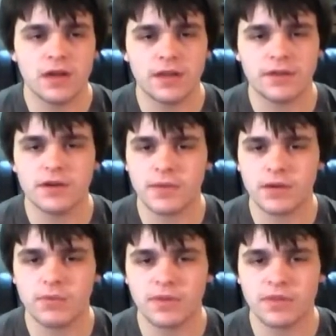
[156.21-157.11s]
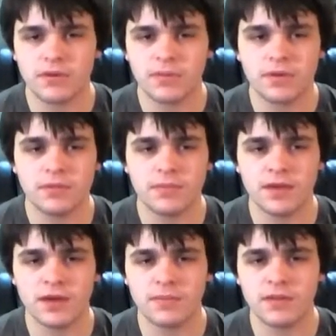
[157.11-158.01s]
and they're going to make Winthorpe
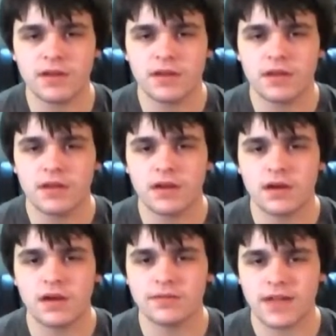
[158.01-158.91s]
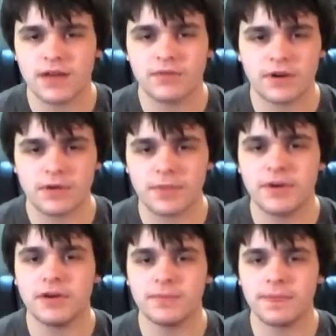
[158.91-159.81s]
become a downright criminal.